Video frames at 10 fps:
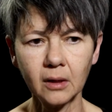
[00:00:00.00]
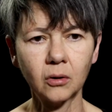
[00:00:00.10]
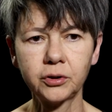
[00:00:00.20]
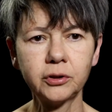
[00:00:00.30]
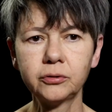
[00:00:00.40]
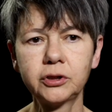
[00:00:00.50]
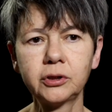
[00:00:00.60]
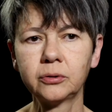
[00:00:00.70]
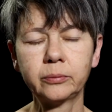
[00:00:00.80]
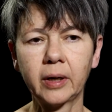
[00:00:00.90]

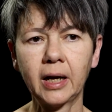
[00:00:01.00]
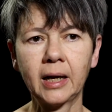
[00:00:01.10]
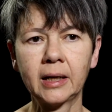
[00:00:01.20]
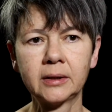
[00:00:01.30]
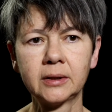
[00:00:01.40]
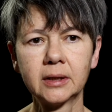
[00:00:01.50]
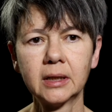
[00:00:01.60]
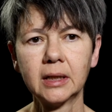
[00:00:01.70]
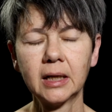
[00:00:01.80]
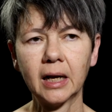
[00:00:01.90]
YouTube, and
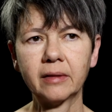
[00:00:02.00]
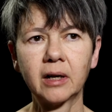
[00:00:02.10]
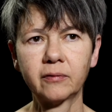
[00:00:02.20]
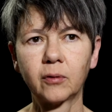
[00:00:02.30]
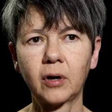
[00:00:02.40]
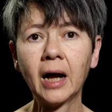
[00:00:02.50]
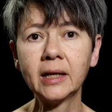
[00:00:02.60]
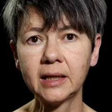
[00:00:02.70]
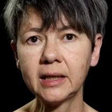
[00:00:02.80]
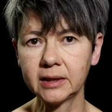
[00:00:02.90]
therefore I
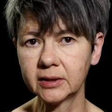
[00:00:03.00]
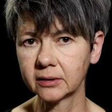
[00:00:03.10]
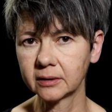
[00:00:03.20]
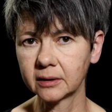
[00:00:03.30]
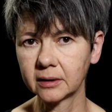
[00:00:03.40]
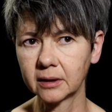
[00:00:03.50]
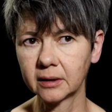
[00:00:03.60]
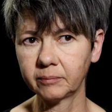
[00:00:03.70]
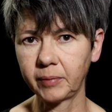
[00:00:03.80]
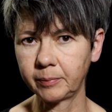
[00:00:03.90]
need
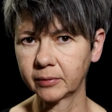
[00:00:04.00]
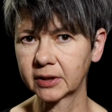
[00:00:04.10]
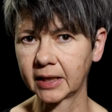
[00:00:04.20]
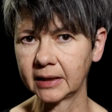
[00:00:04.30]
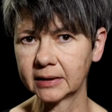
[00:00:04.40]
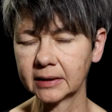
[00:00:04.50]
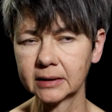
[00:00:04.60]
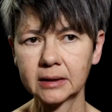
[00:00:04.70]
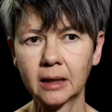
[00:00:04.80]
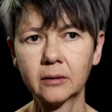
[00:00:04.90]
people's
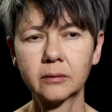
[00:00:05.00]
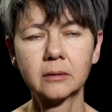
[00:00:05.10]
gazes, yeah.